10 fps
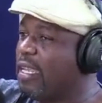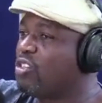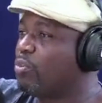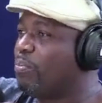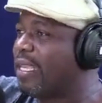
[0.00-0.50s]

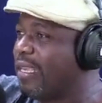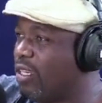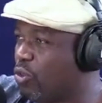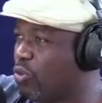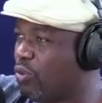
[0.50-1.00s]
you begin
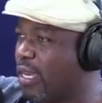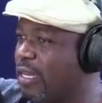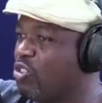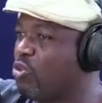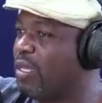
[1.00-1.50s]
to do that,
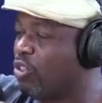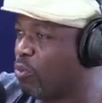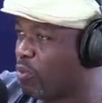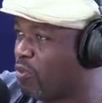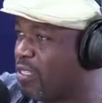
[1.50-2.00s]
as you begin to
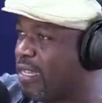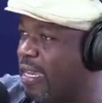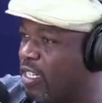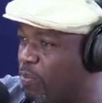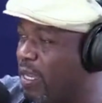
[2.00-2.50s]
prophesy
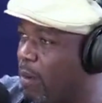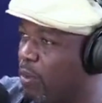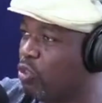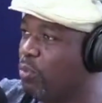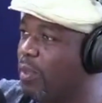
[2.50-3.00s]
and speak
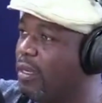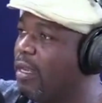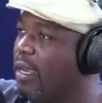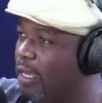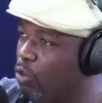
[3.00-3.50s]
about your men,
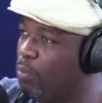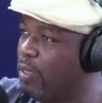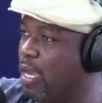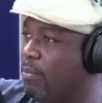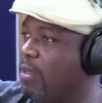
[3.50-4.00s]
you
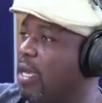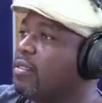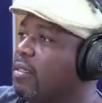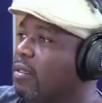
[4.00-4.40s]
become that.